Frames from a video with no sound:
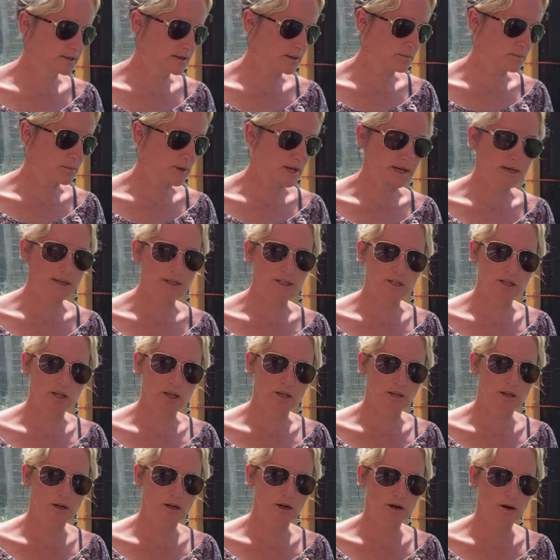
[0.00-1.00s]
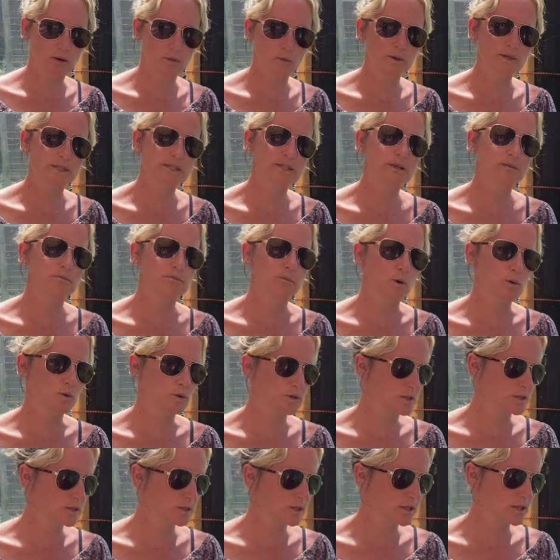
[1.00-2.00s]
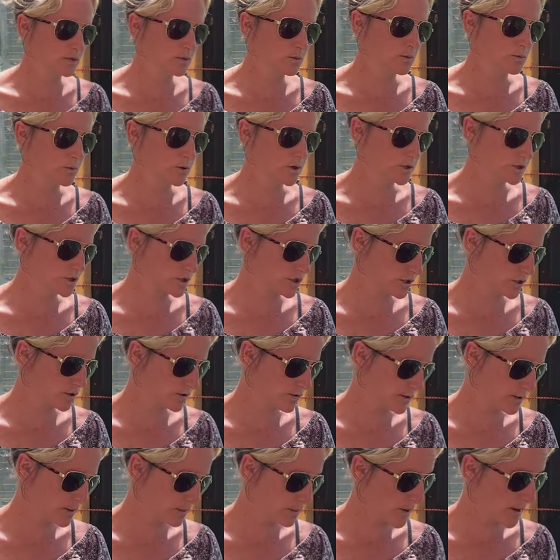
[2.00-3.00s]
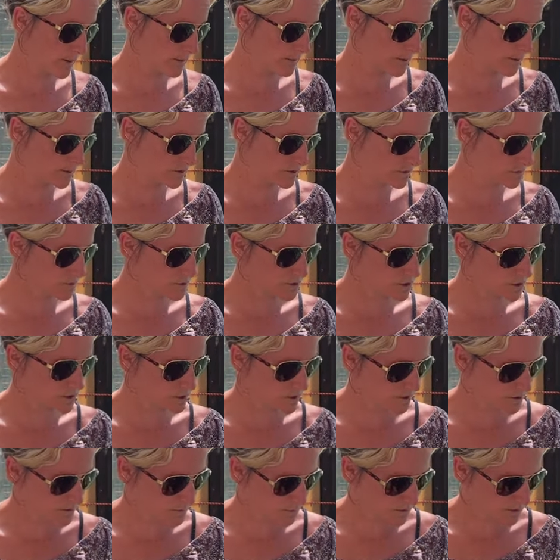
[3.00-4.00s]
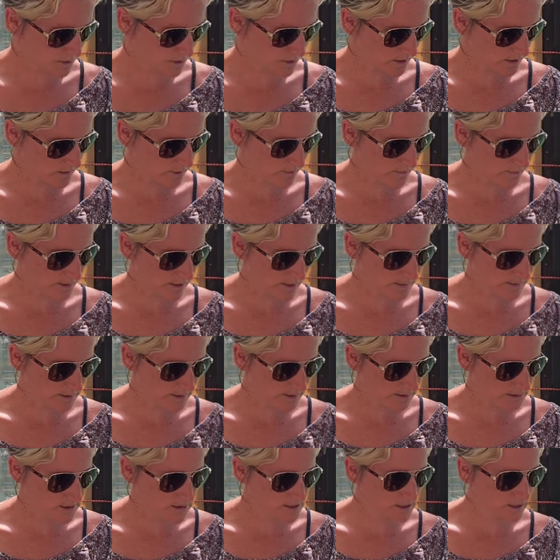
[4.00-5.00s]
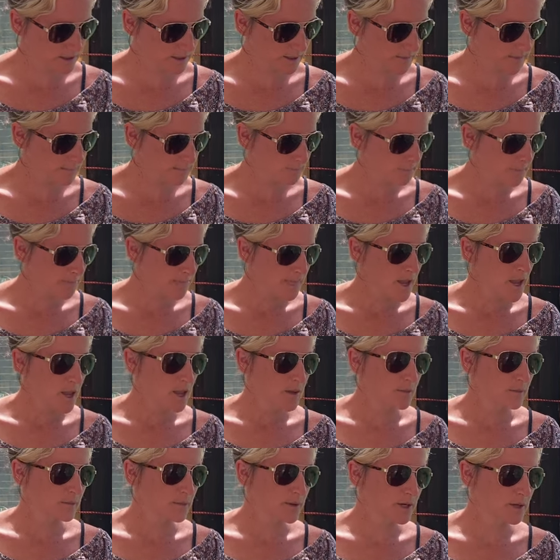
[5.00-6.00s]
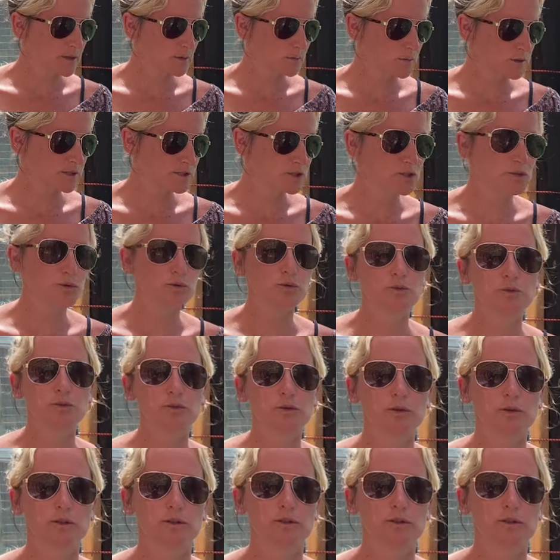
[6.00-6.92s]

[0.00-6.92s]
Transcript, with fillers: them by each other. We did mostly orange and green peppers, which is working out fabulously. But we do